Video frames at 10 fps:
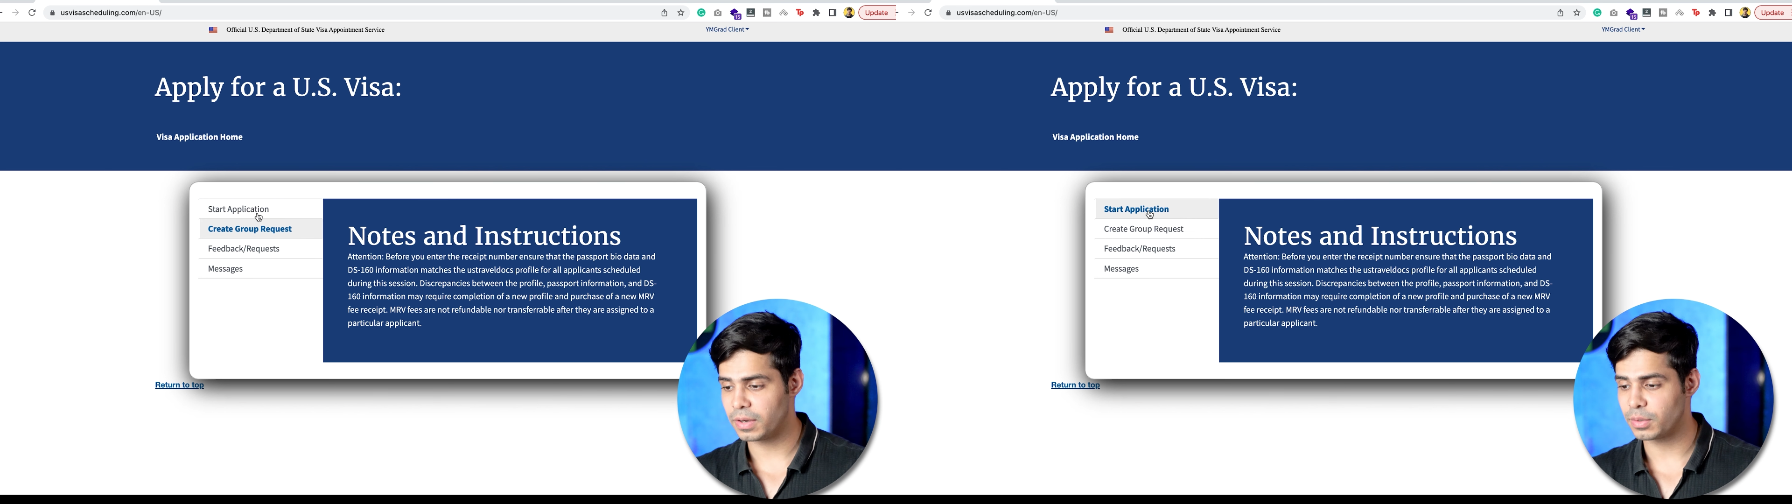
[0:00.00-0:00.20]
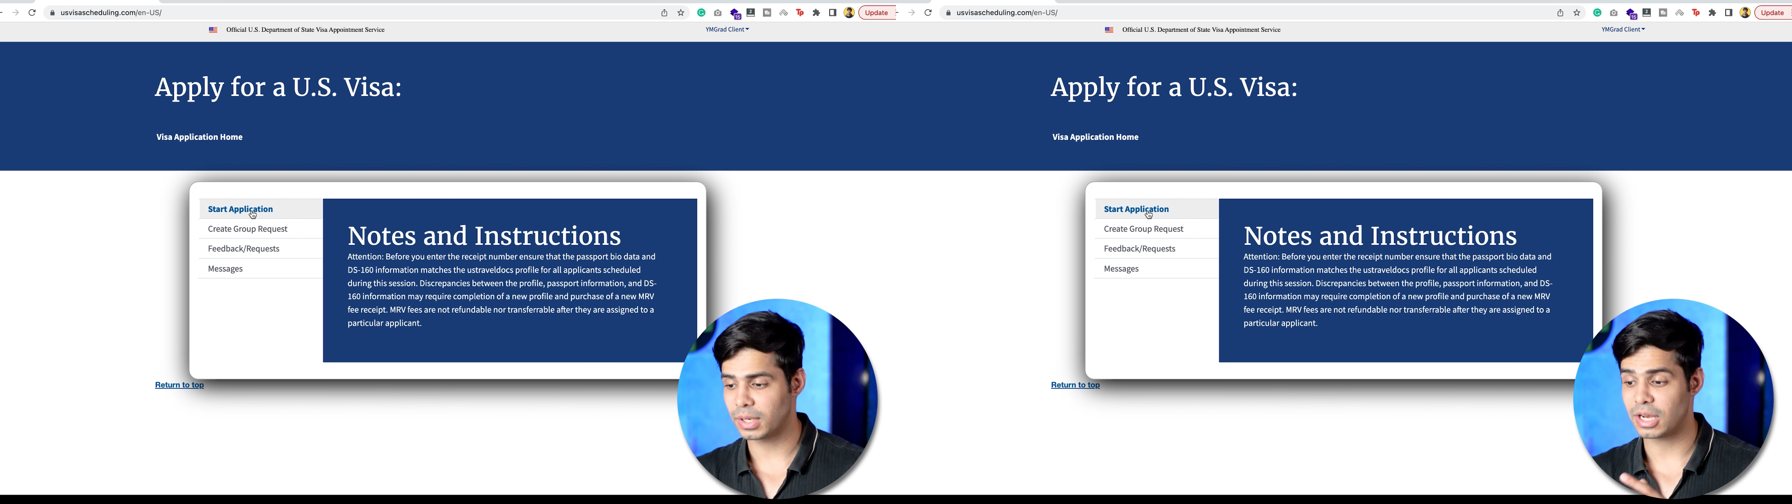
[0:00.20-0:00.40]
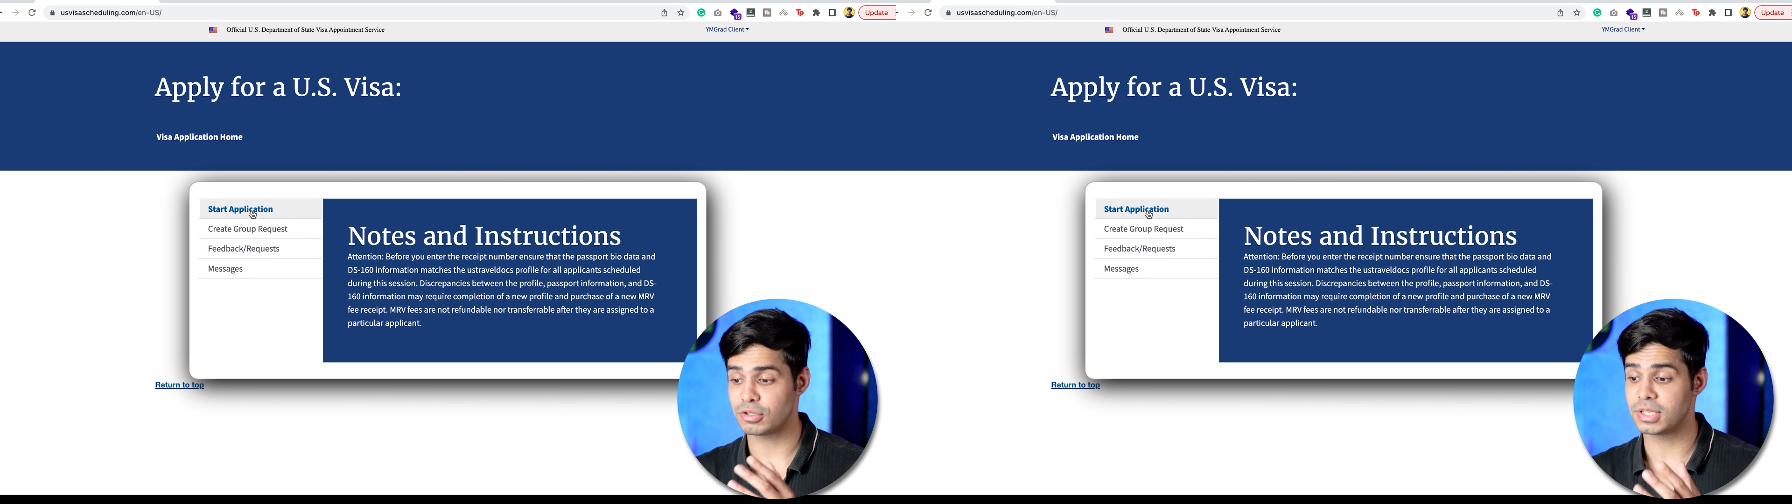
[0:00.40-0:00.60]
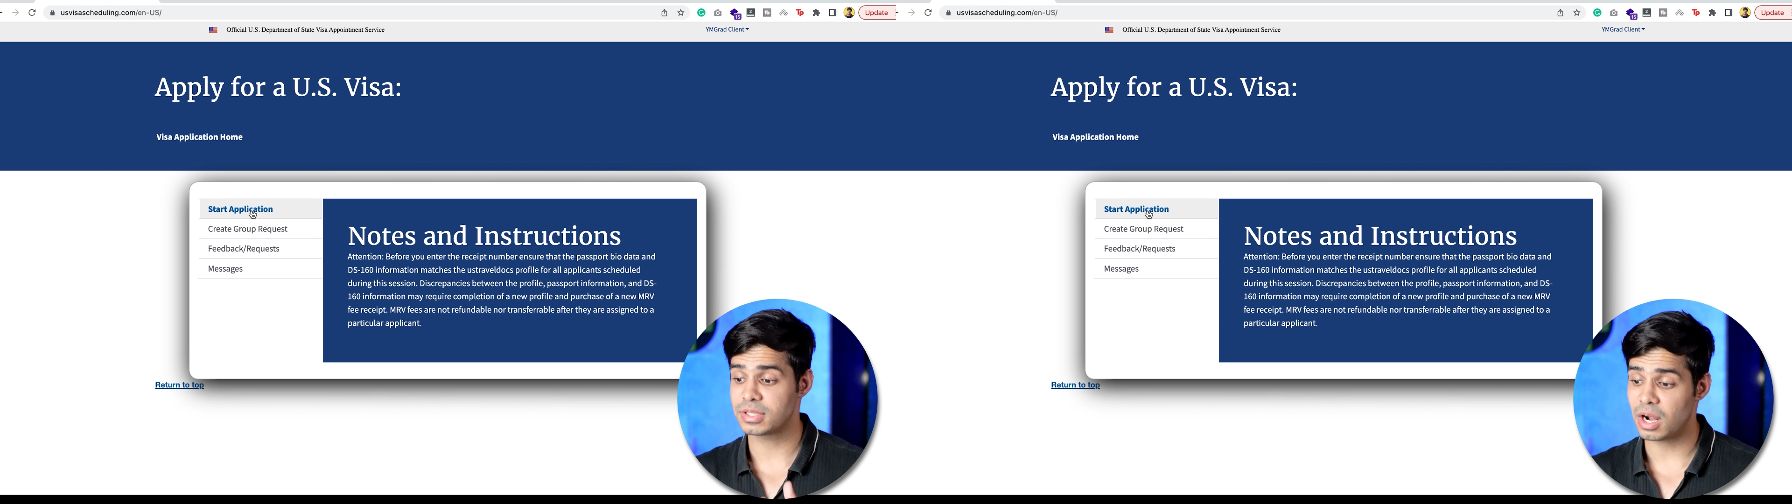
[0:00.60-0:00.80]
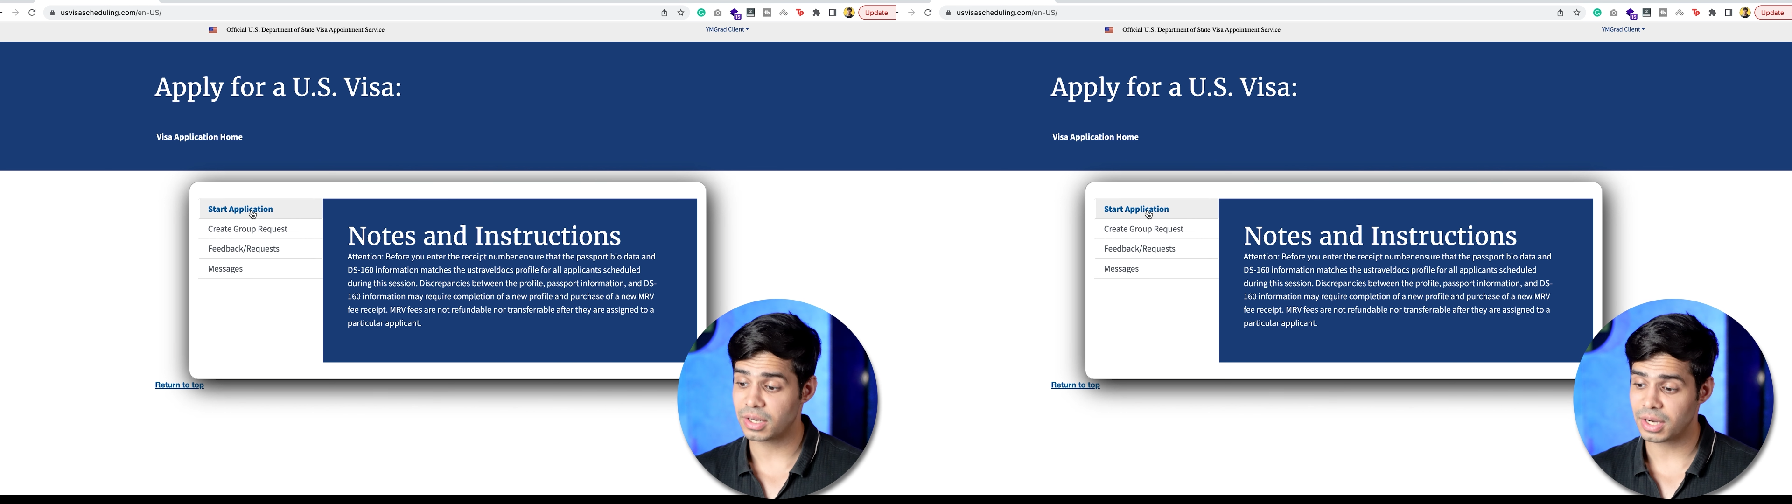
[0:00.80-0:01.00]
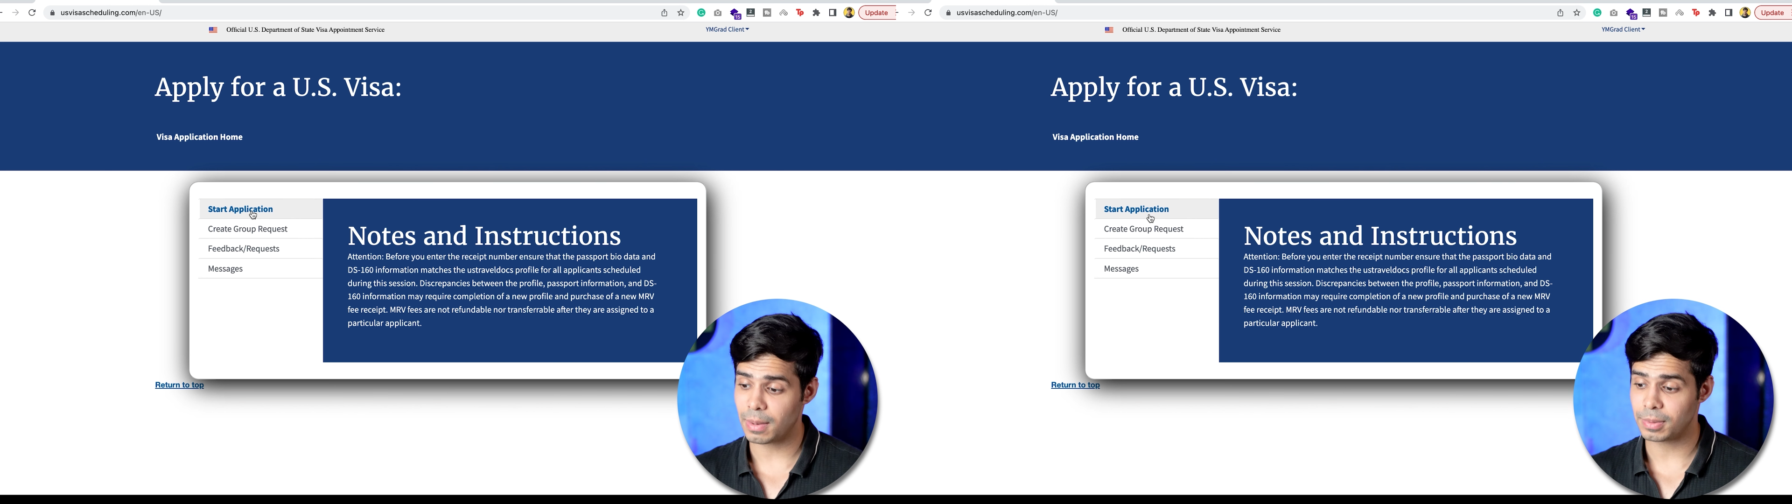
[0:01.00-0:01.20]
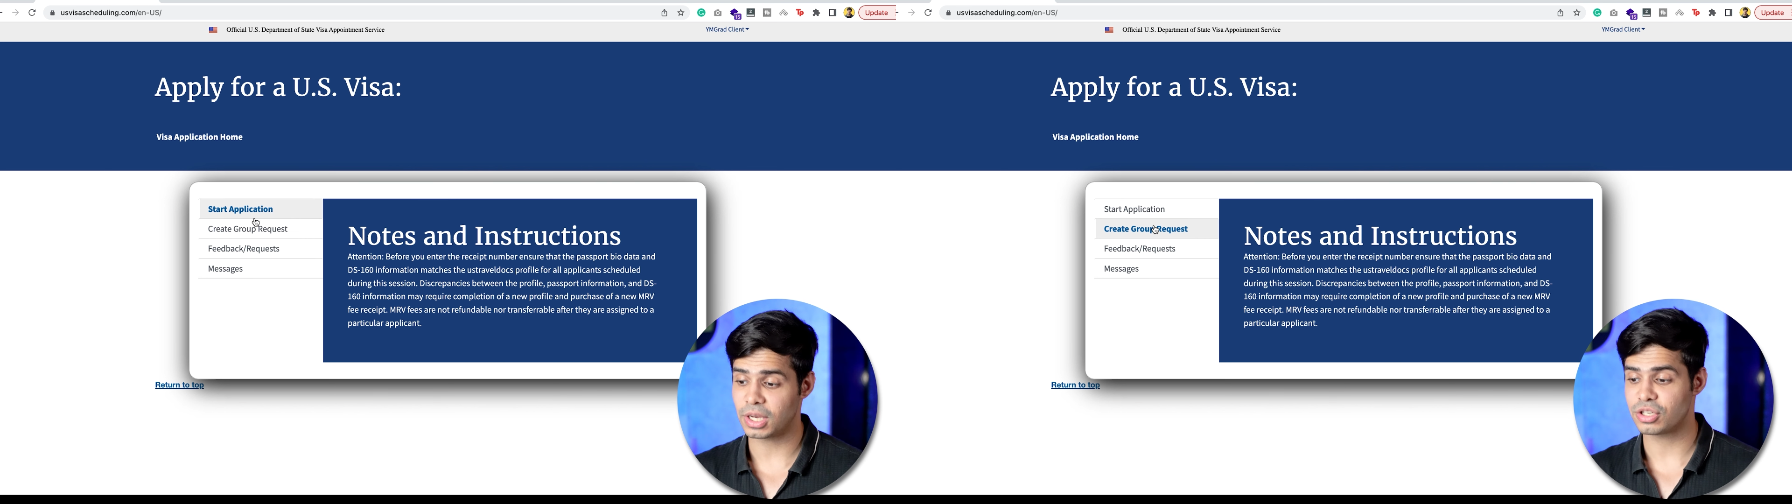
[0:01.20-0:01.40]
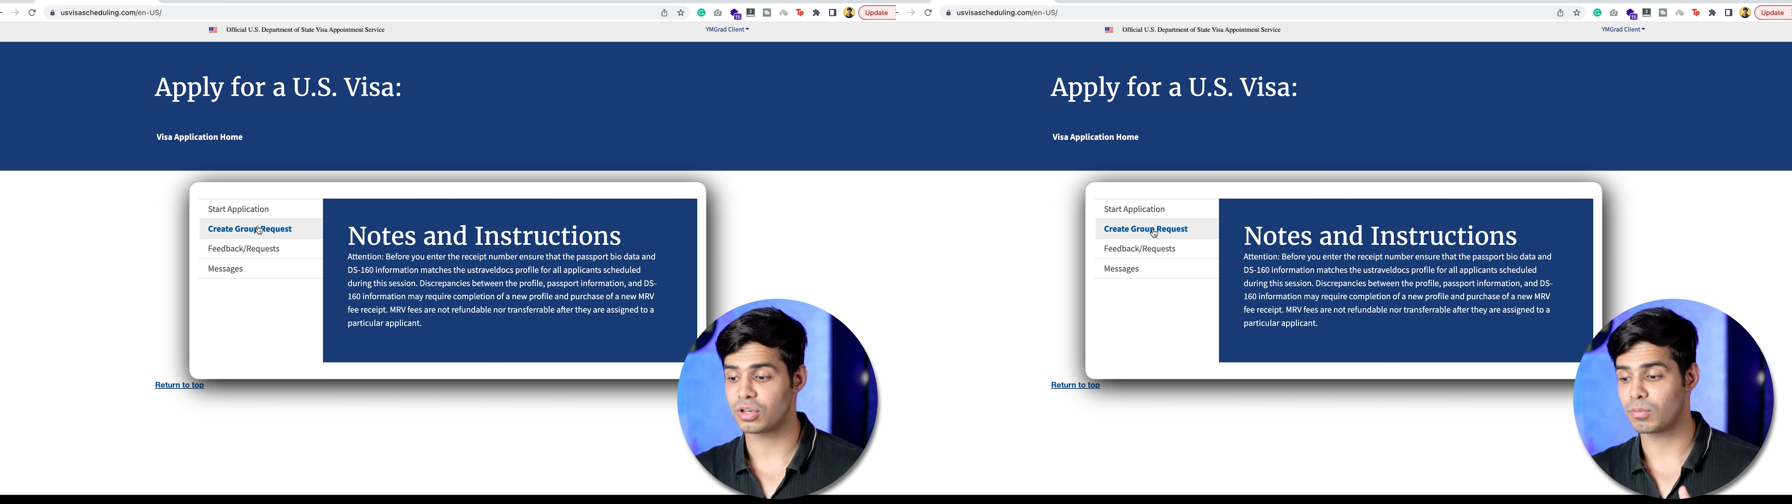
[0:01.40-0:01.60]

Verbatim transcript: where you can actually start an application,